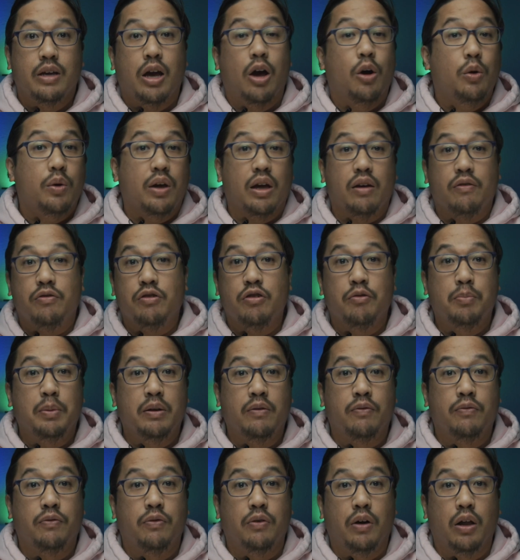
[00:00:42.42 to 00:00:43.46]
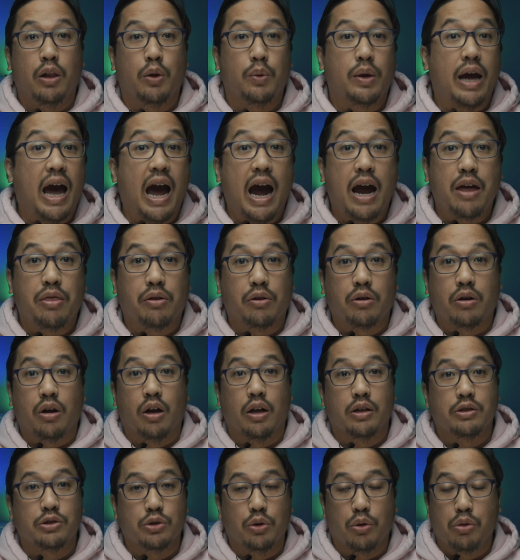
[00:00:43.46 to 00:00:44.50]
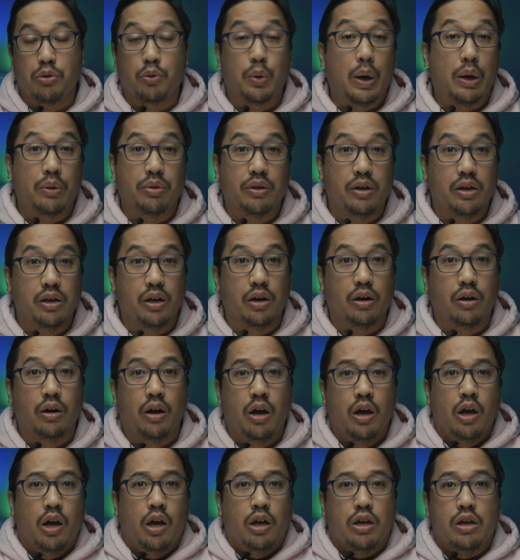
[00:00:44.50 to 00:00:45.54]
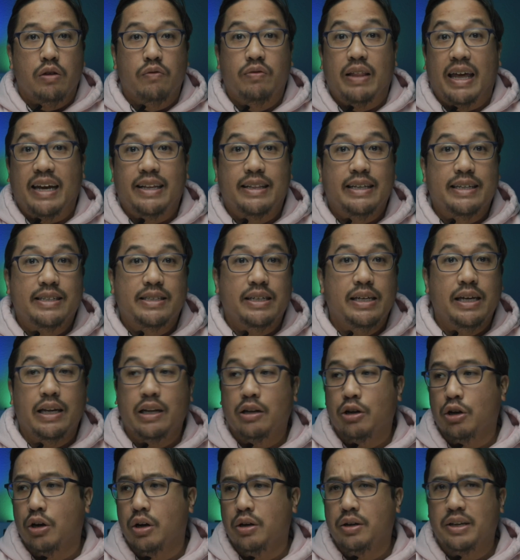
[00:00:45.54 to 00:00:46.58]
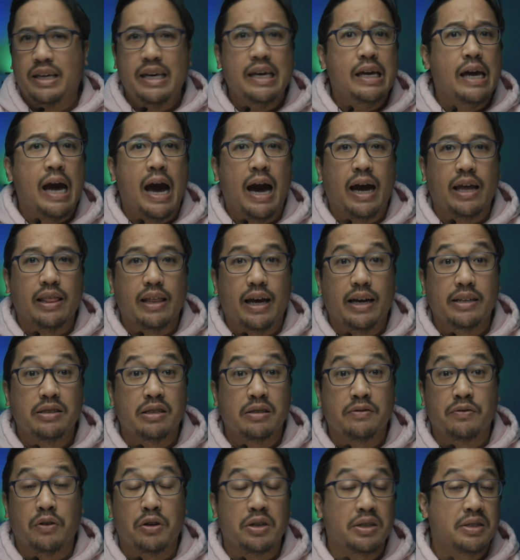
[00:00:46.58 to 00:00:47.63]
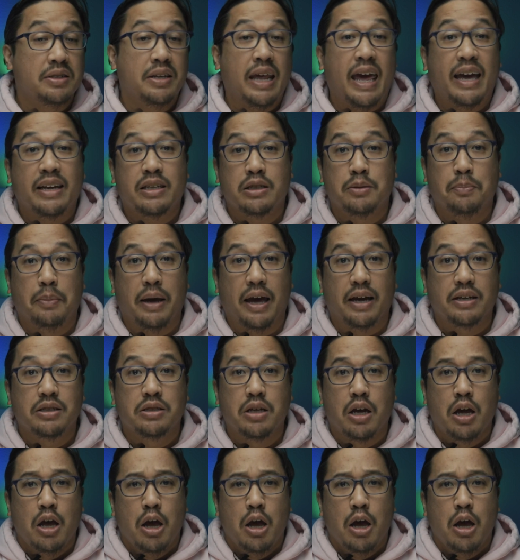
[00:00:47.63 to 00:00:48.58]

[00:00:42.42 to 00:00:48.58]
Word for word: Okay, if you've been following either console throughout the year, you've likely seen and heard key highlights as far as tech specs,